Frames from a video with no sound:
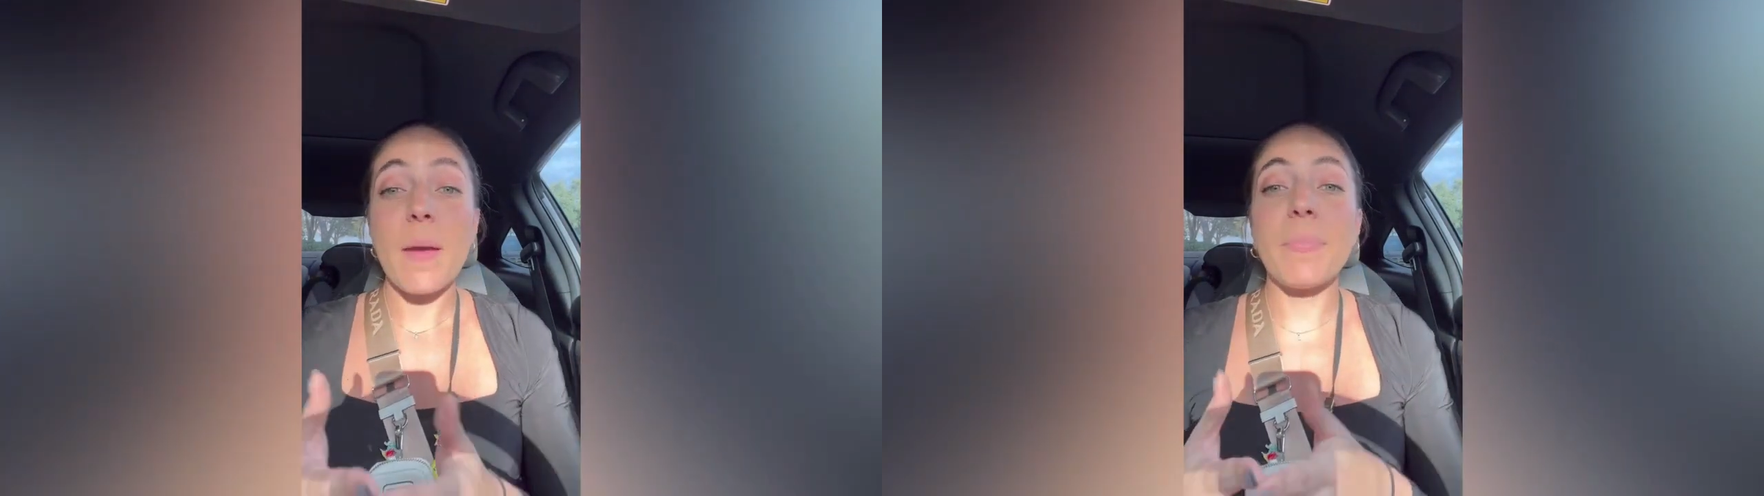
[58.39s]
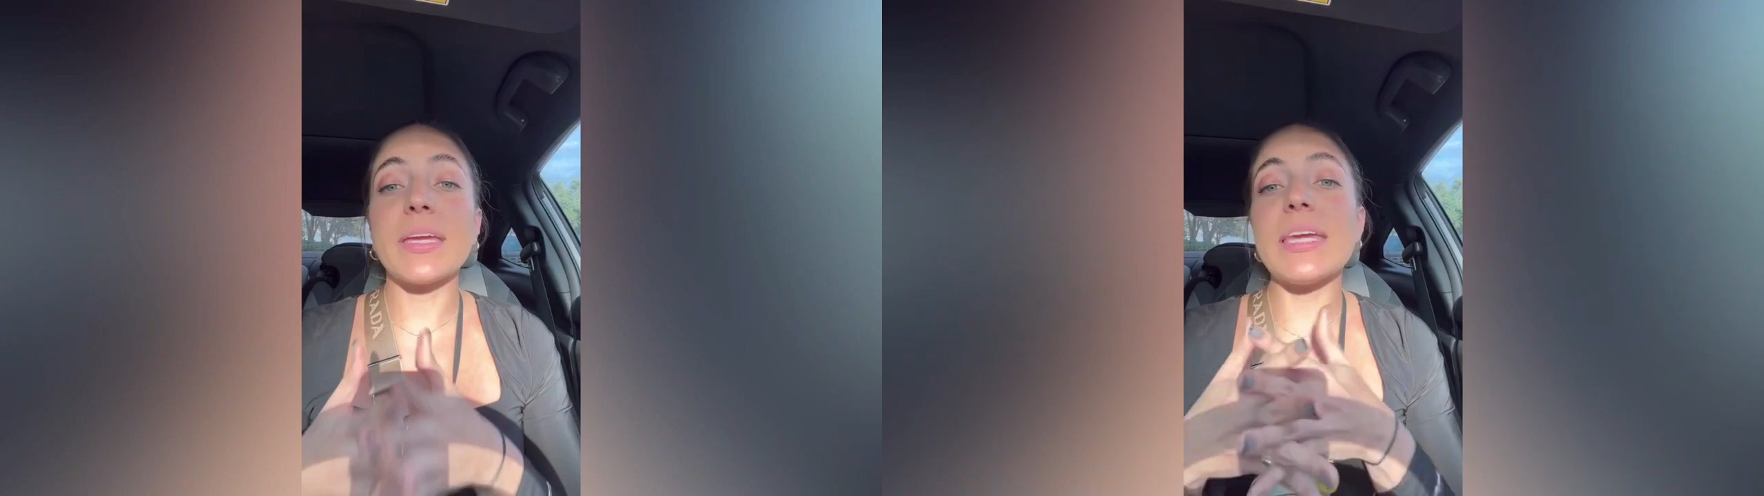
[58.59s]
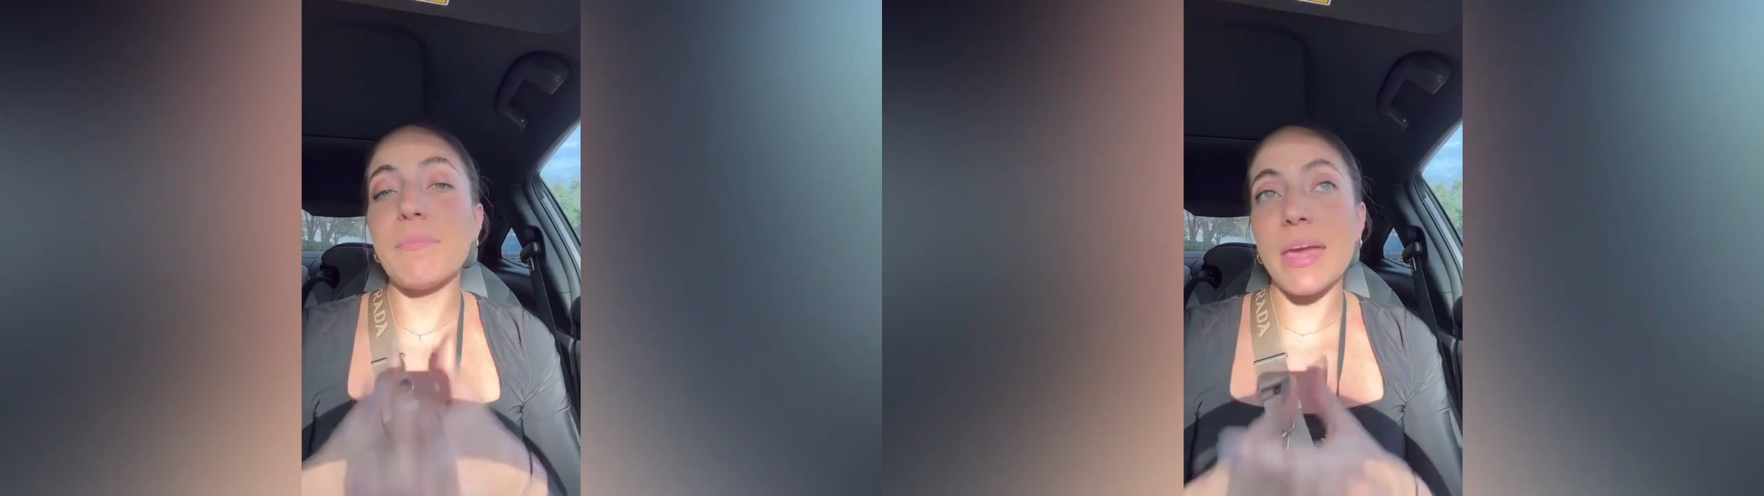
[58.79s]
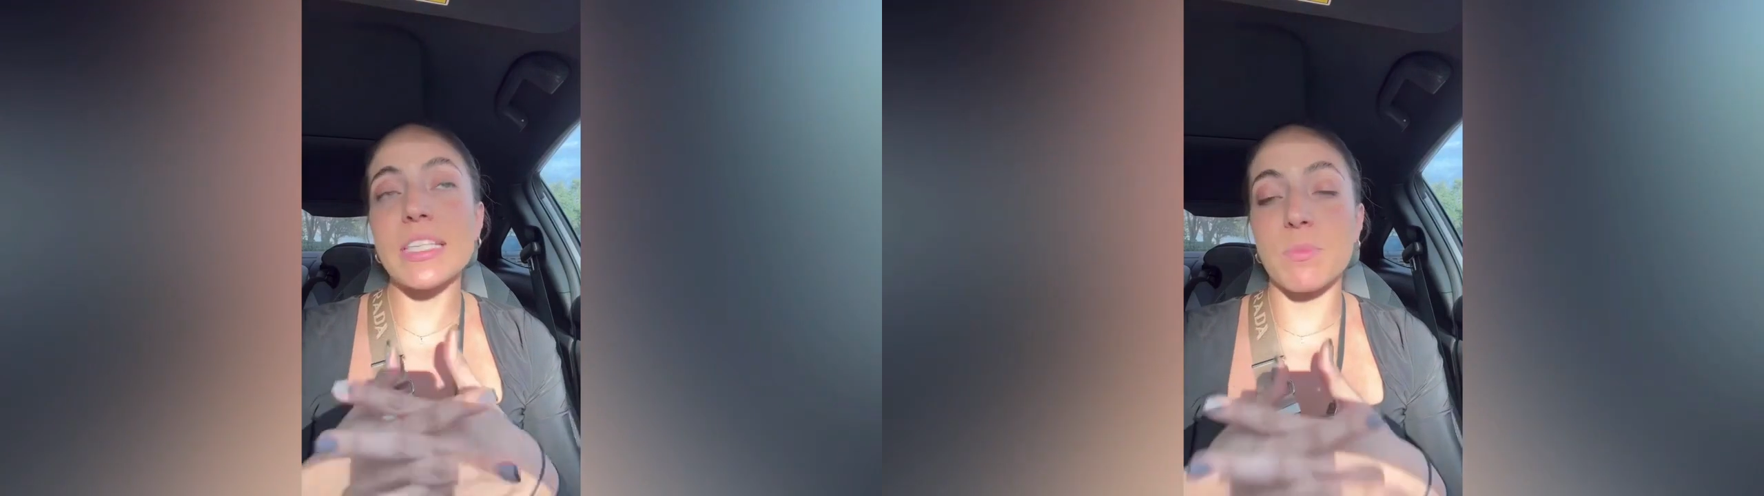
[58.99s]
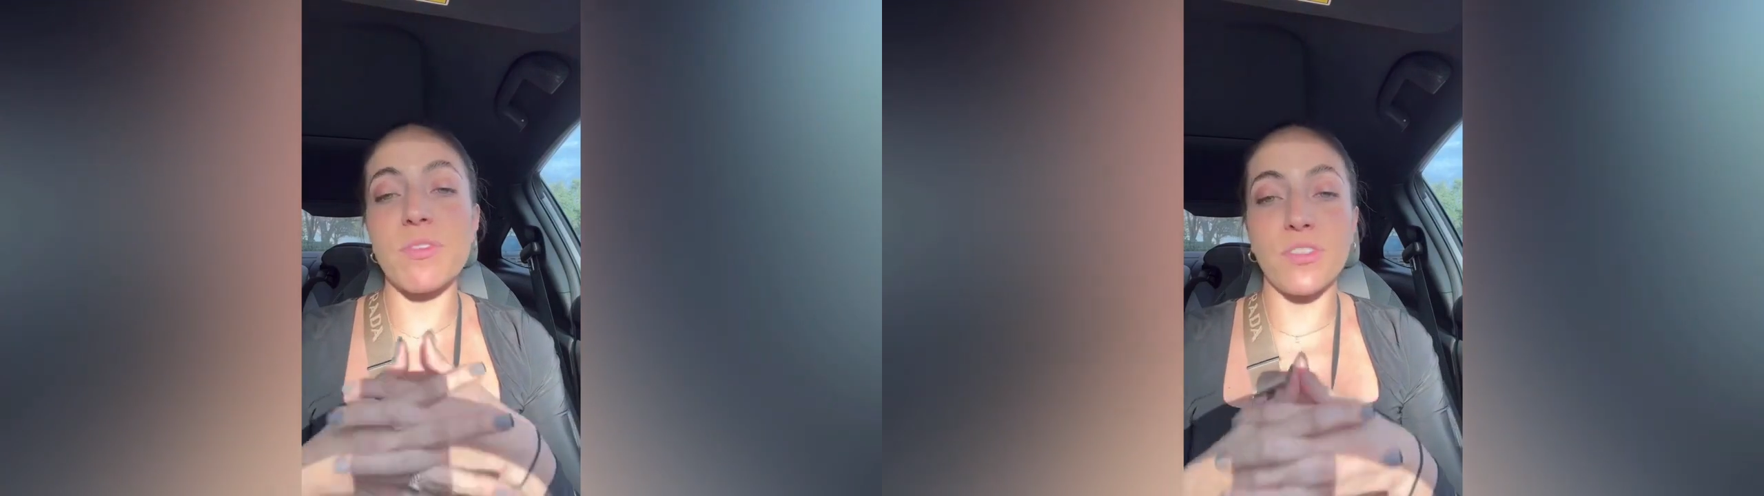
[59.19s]
but he
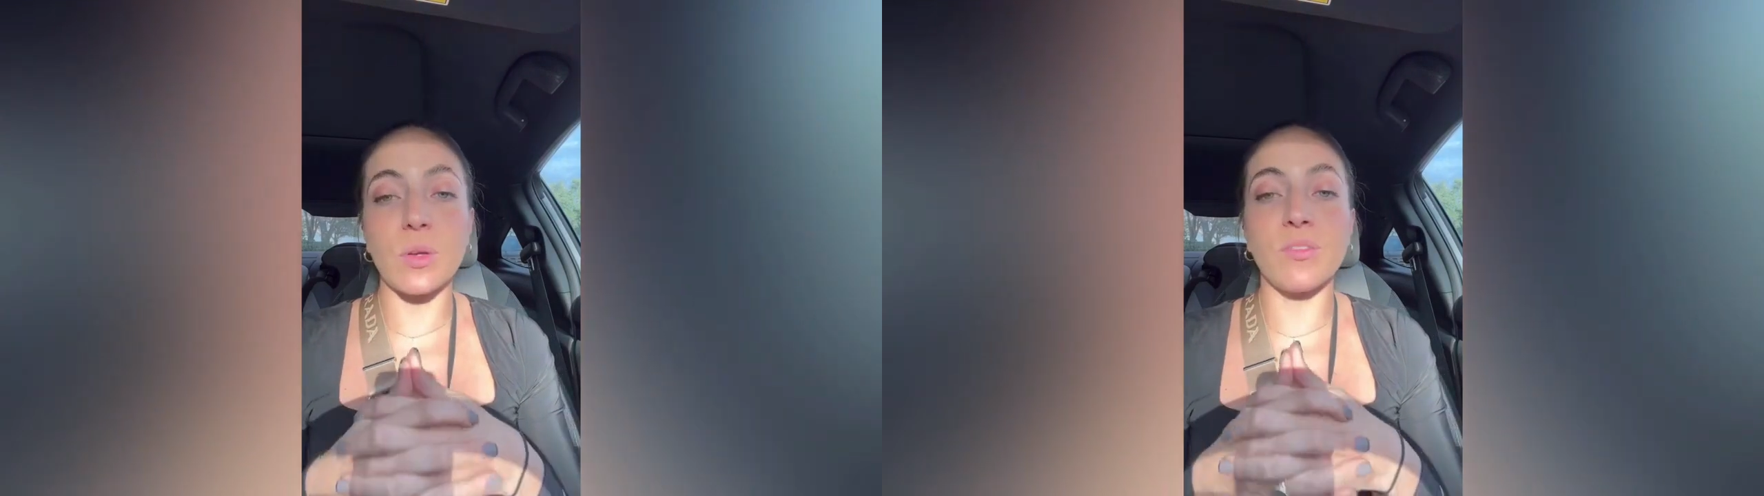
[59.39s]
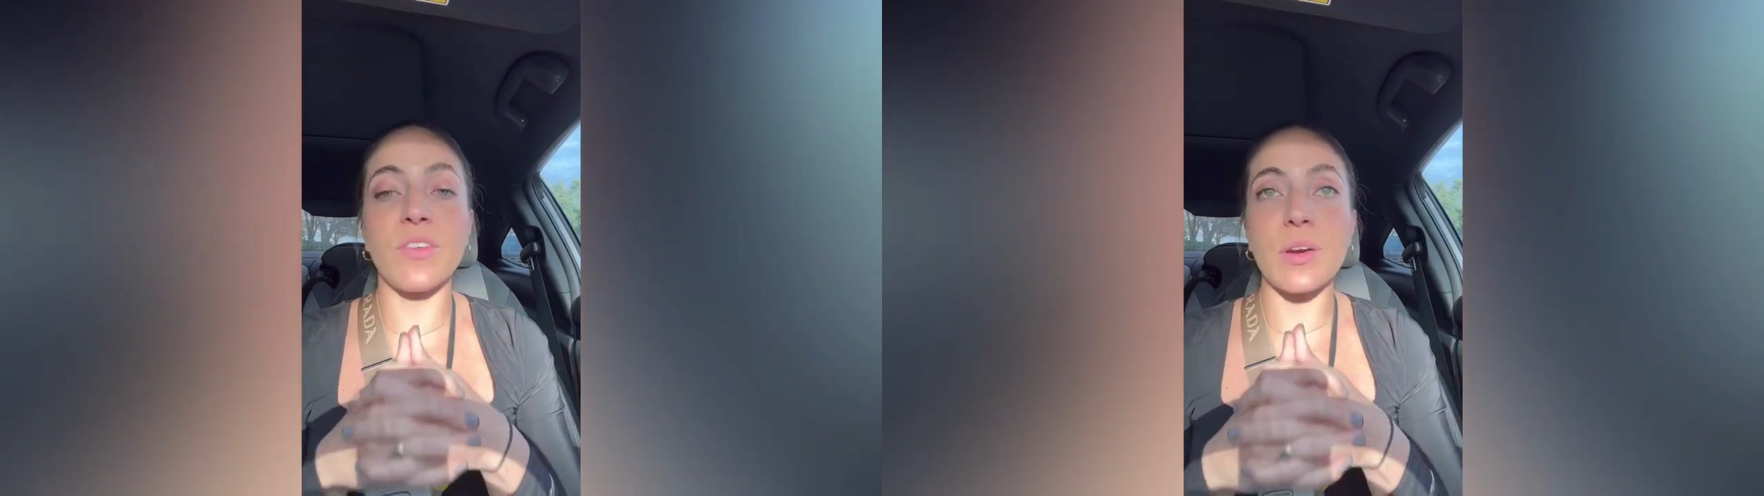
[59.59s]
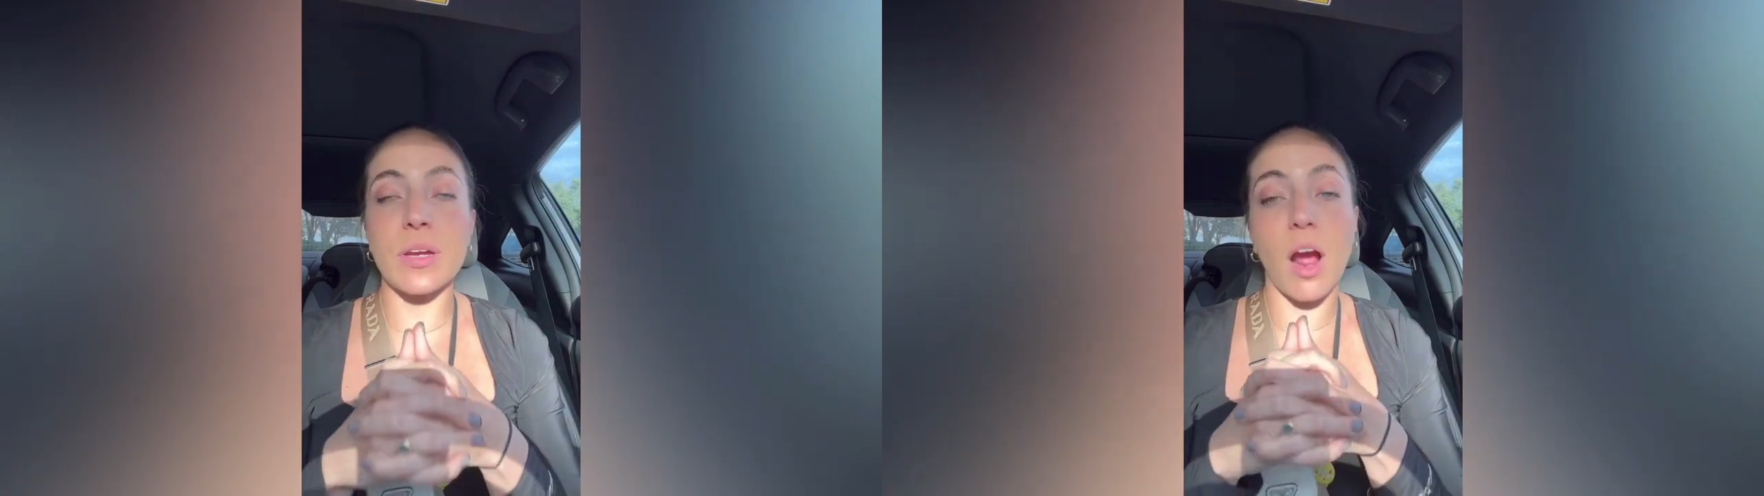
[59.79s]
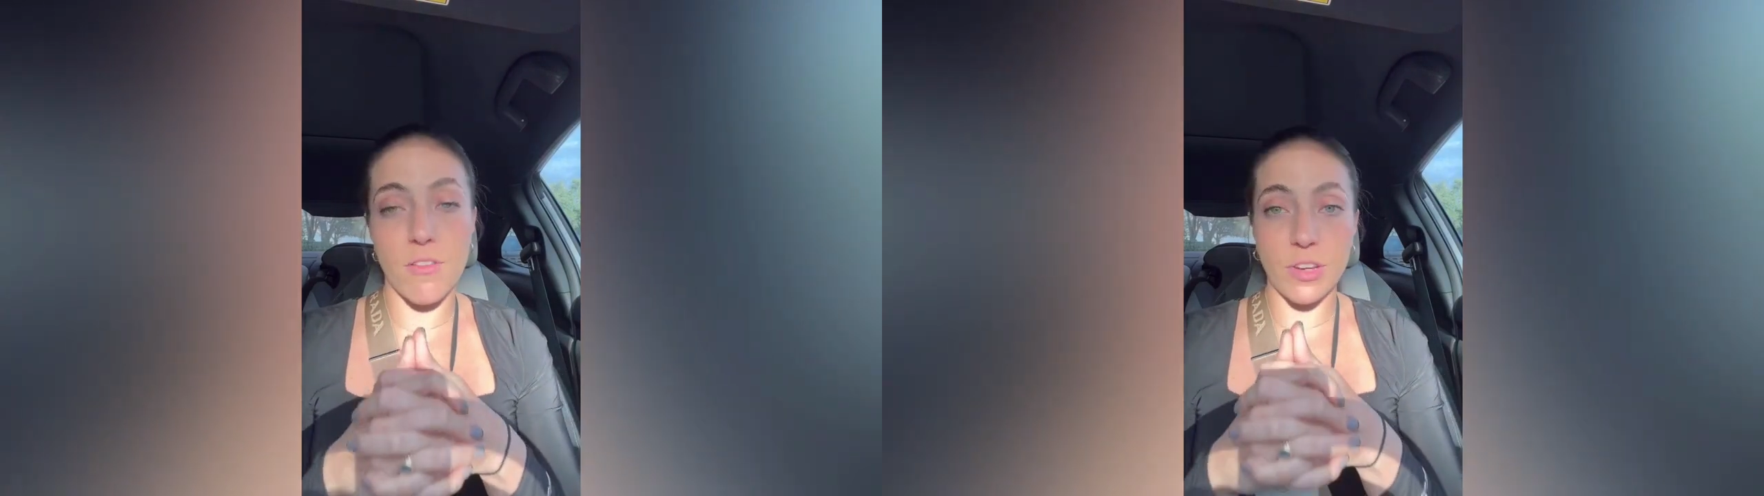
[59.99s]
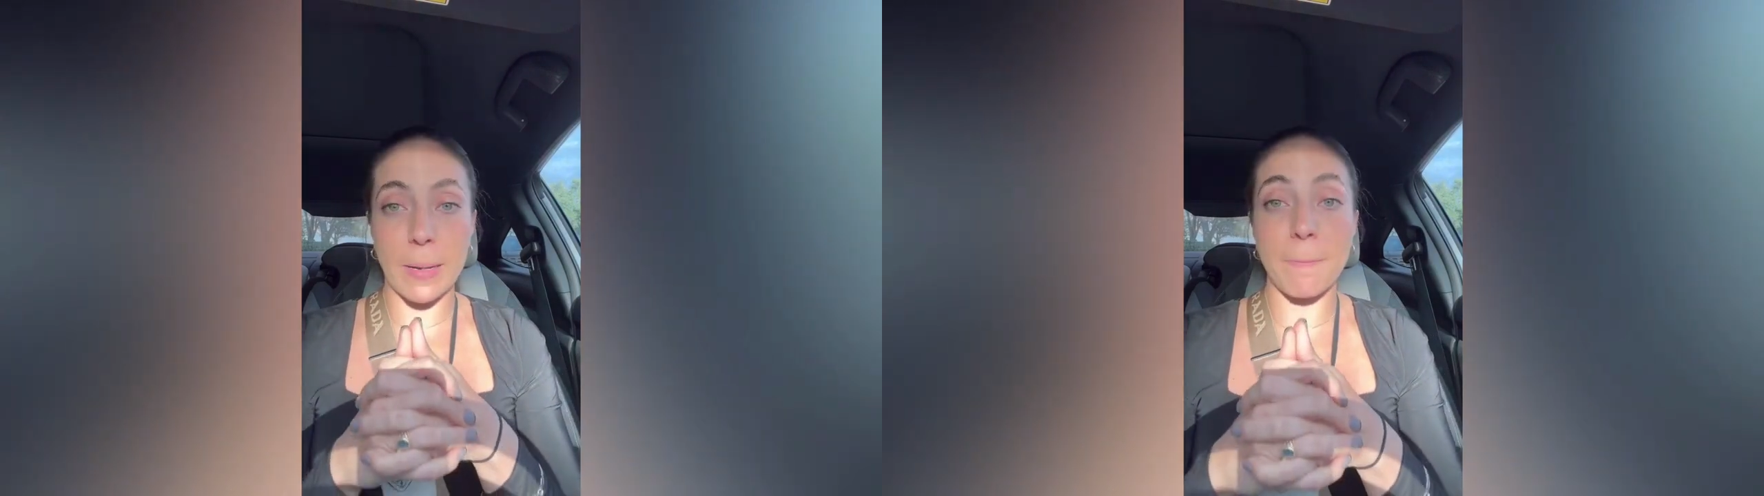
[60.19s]
makes me feel very
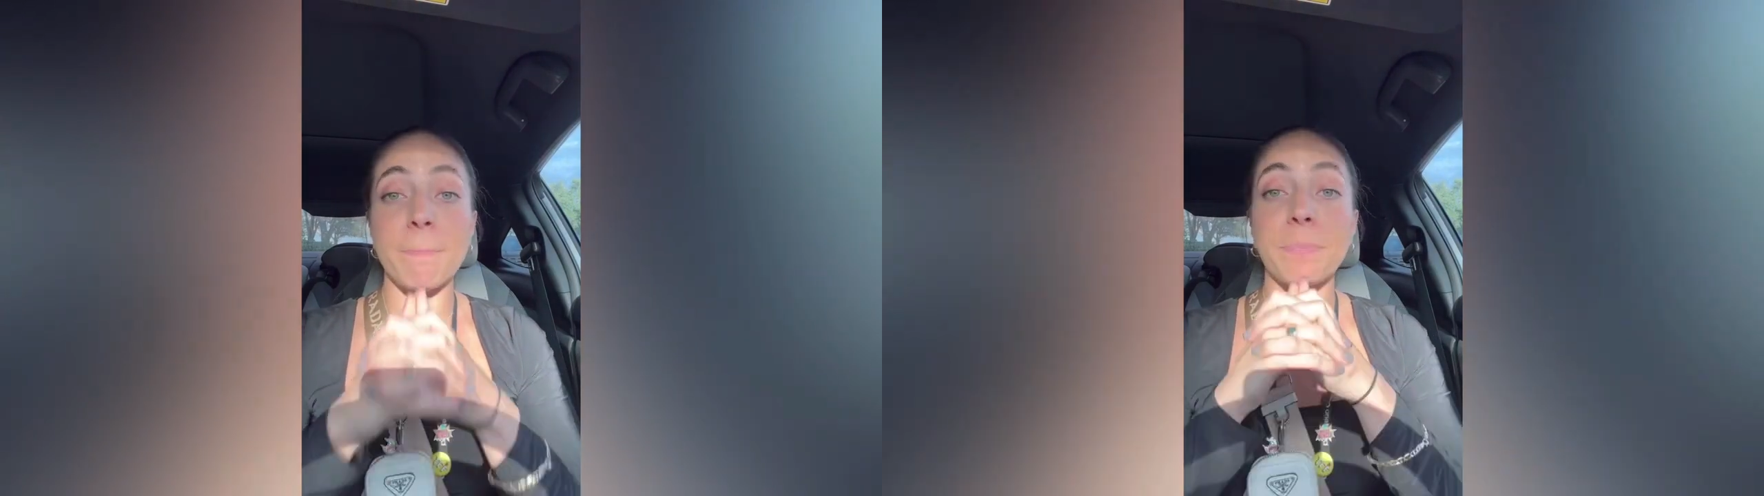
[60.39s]
confident